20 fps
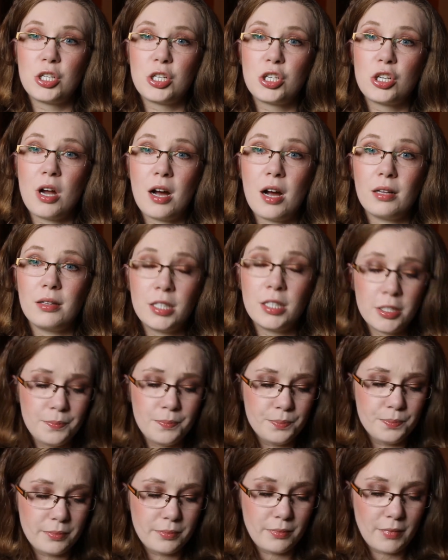Chocolate,
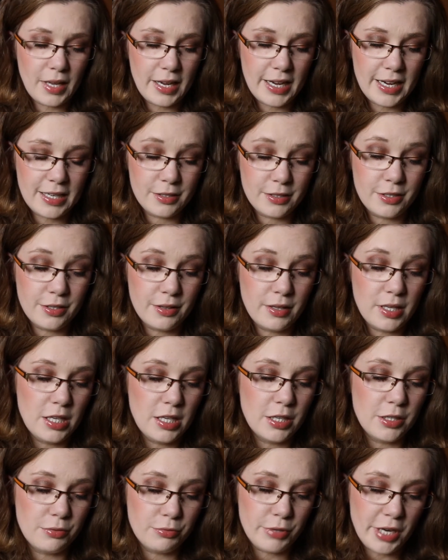and the
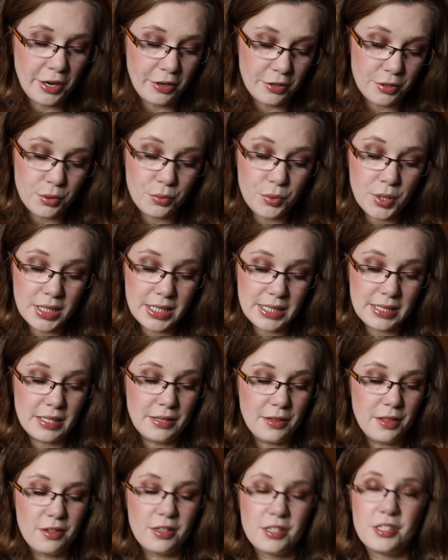regular one is in
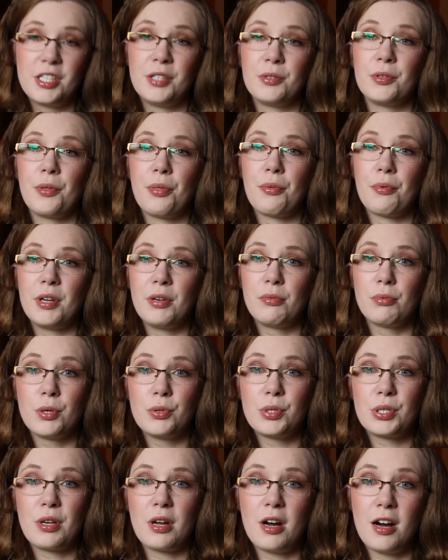03
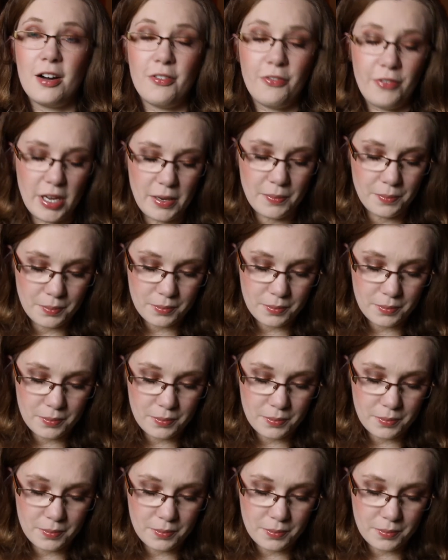roast coffee.